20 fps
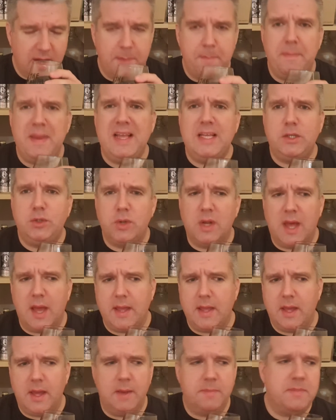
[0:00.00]
kind of beach
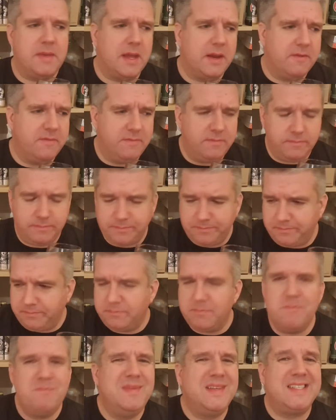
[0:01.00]
like um, kind of
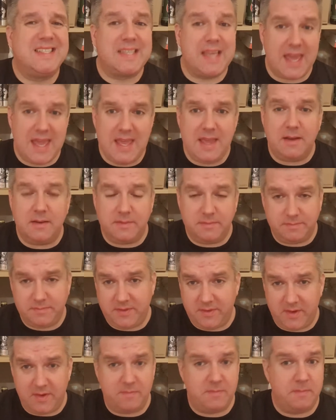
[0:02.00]
mesquite.
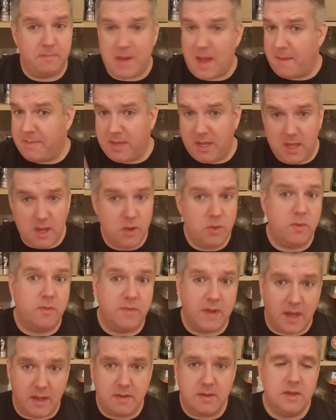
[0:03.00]
were barbecued
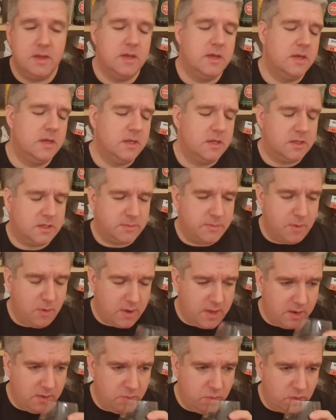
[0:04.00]
with like
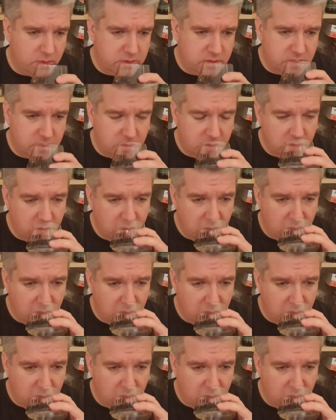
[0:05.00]
smoking woods,